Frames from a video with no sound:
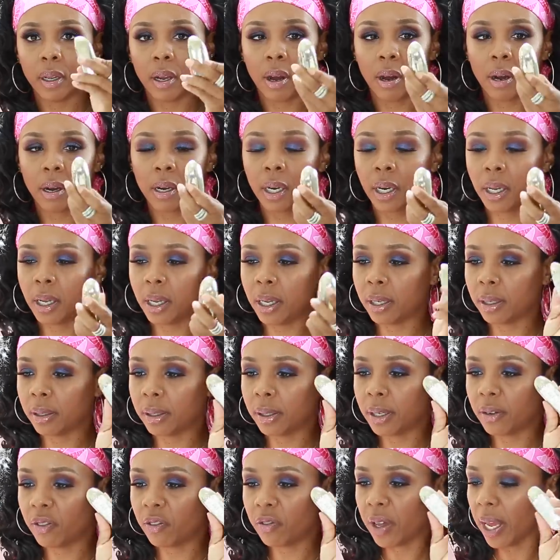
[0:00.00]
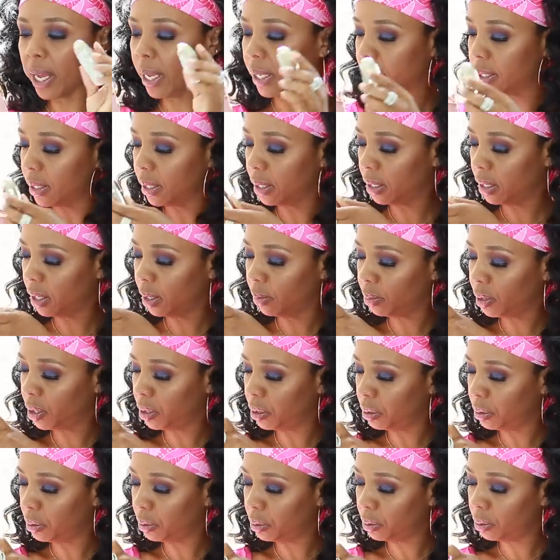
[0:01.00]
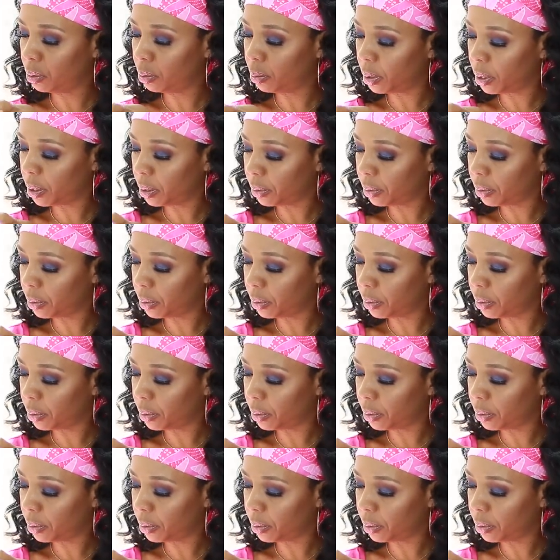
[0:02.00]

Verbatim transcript: Guerlain Fancy Lip Tube.